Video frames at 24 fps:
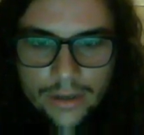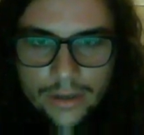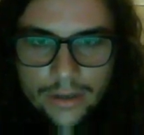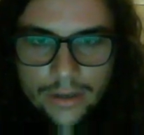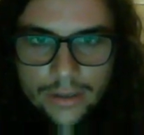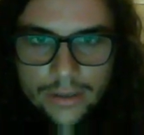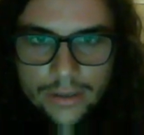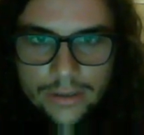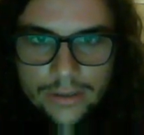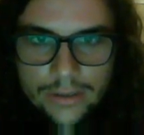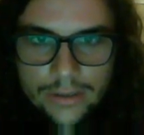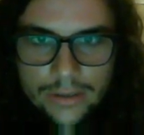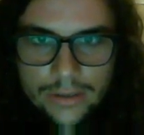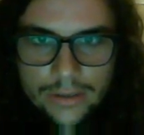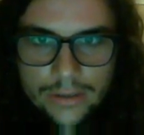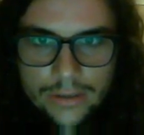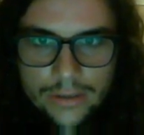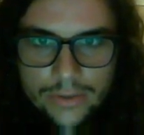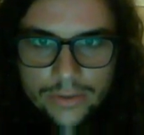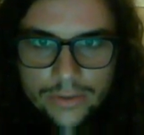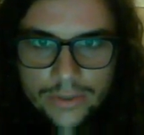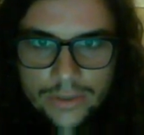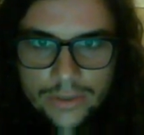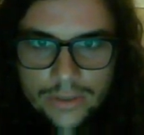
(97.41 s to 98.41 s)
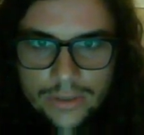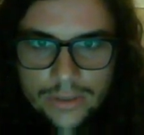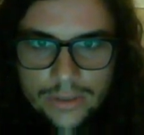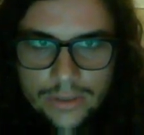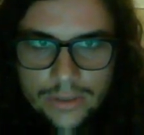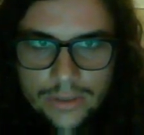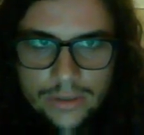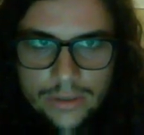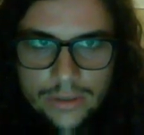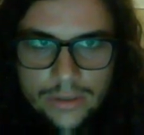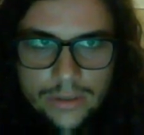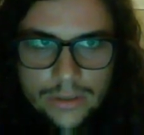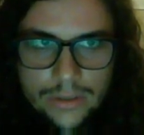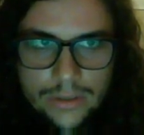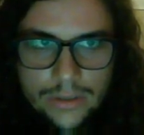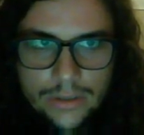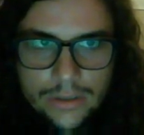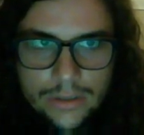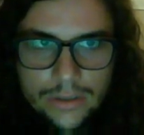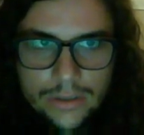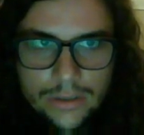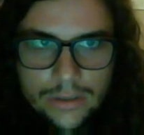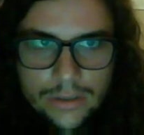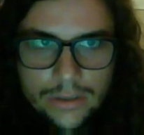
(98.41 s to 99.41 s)
and he says it was
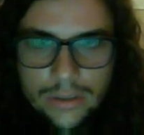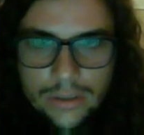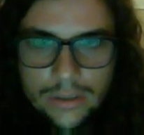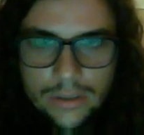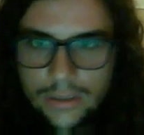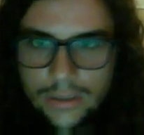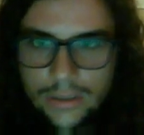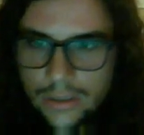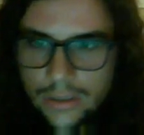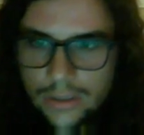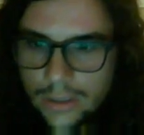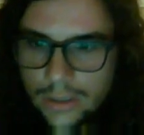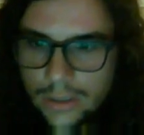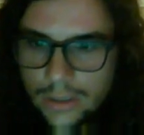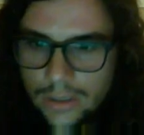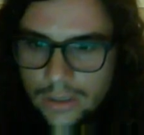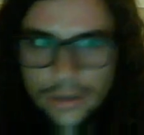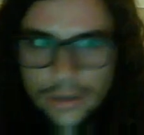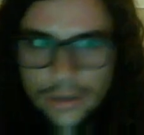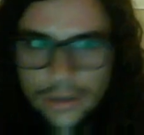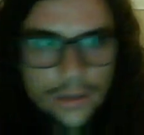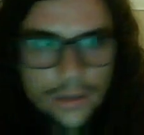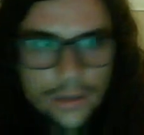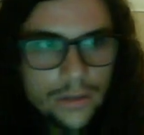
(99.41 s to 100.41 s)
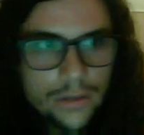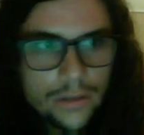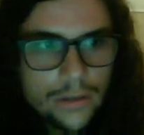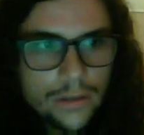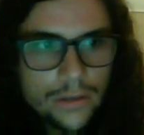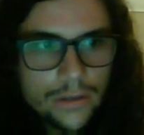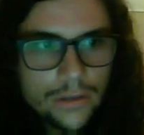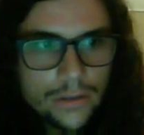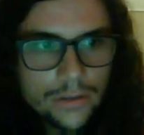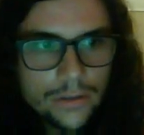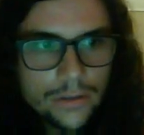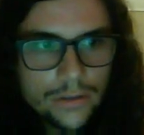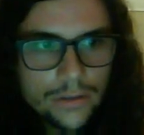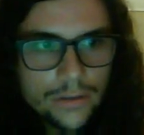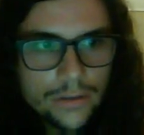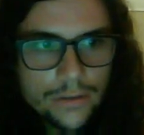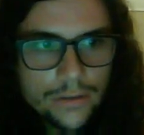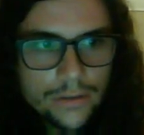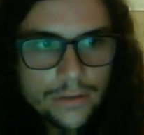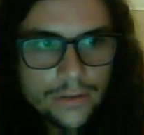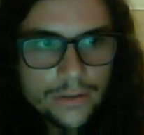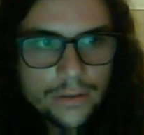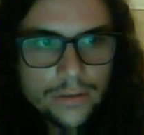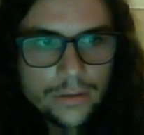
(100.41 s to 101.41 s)
in. Let's
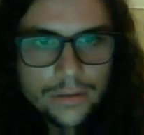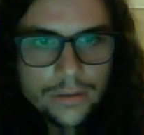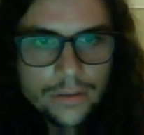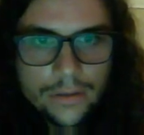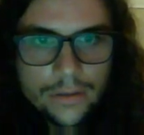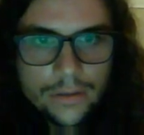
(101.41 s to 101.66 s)
see.